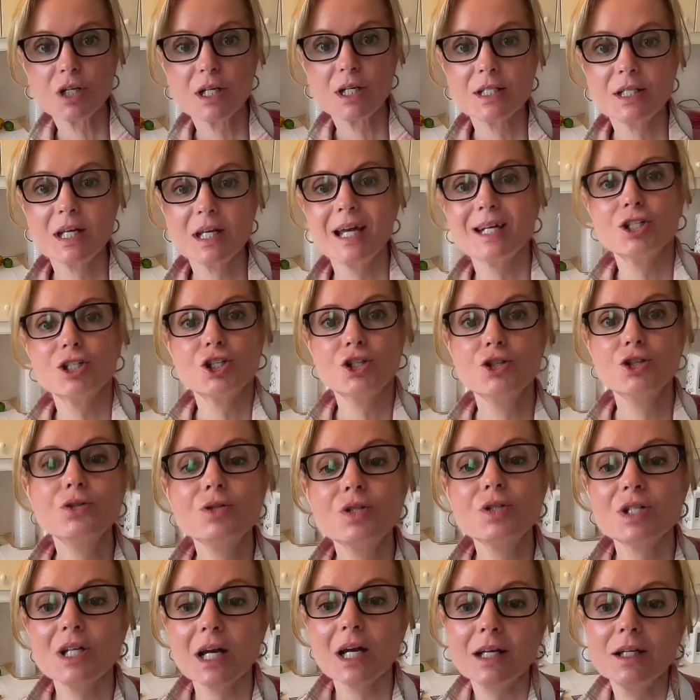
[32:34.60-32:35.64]
are going to take
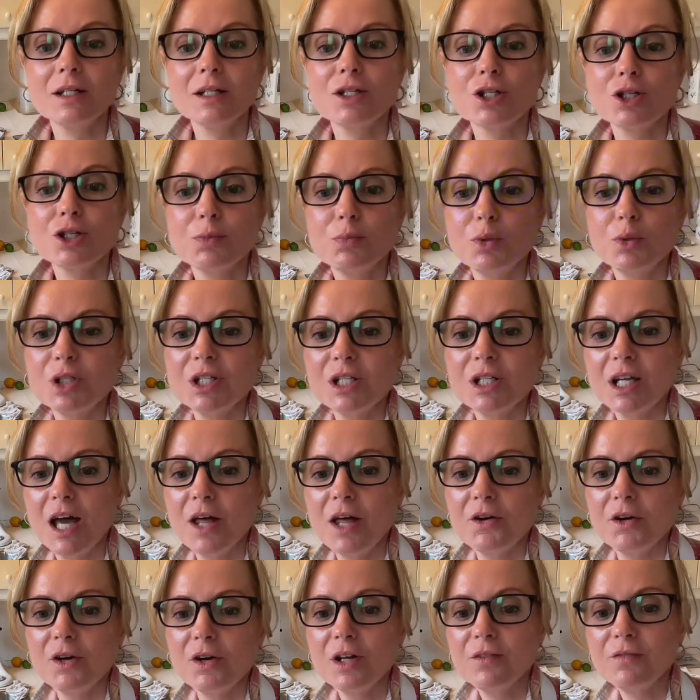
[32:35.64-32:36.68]
2 seconds to put
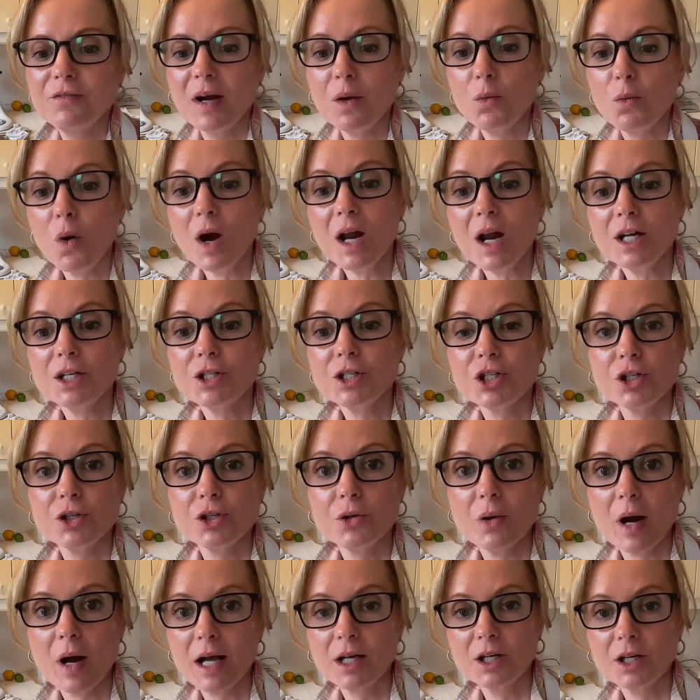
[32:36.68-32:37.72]
together, and if I wanted
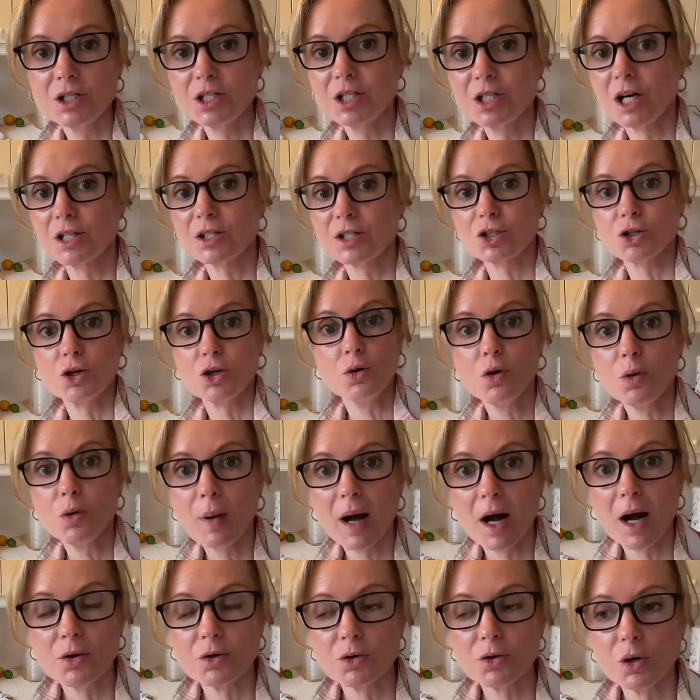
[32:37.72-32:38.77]
to, I could dust cocoa
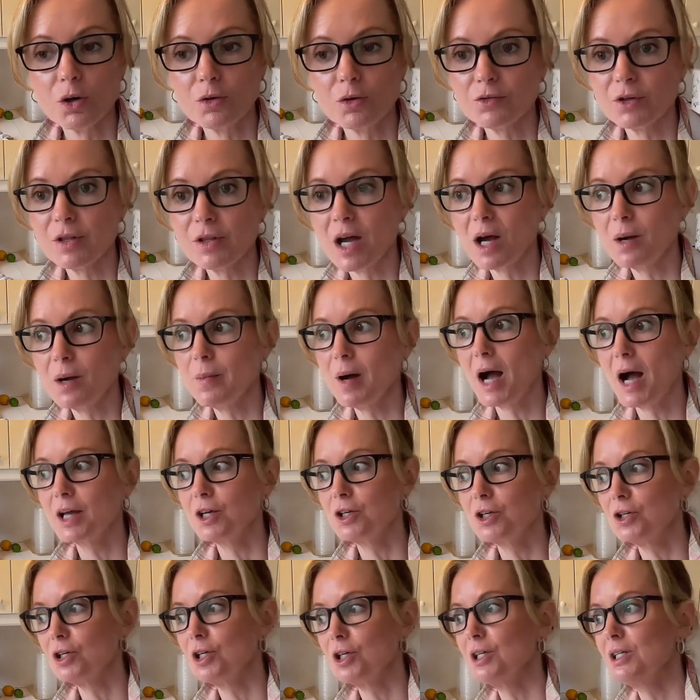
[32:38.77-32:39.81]
powder over them. I
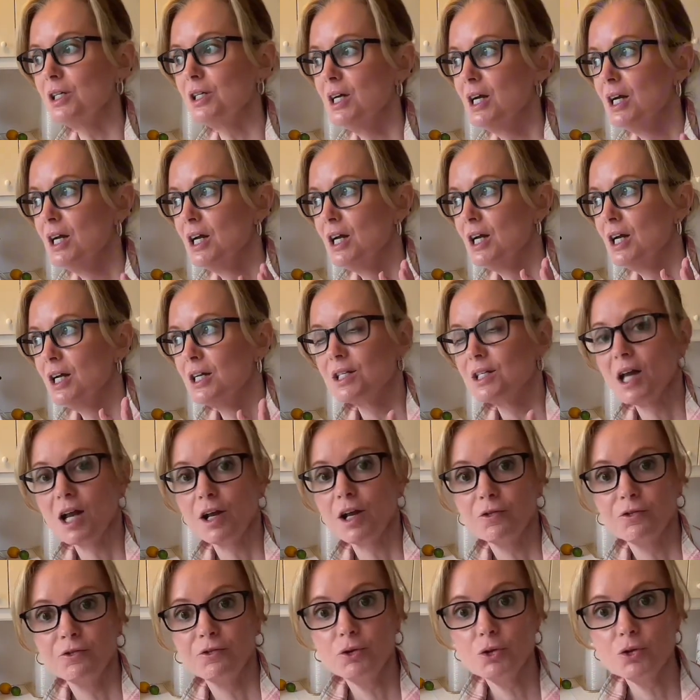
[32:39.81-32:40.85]
could
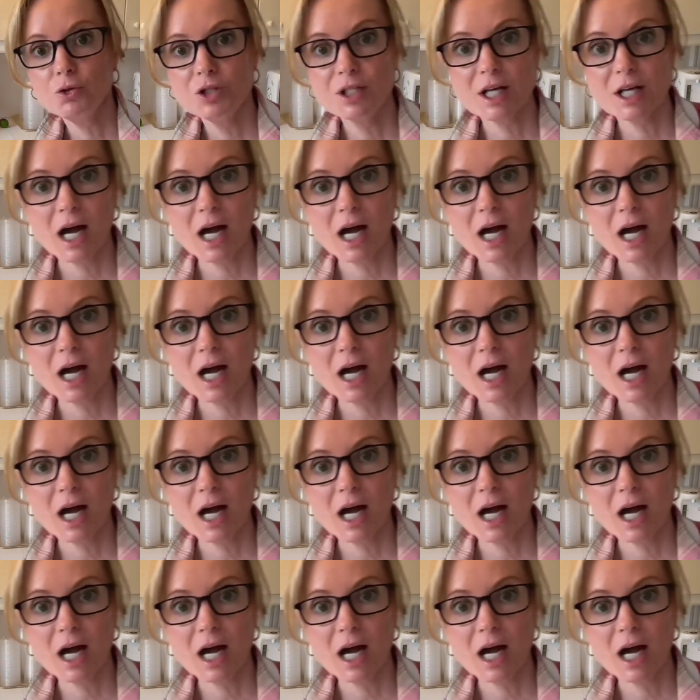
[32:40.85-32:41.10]
take food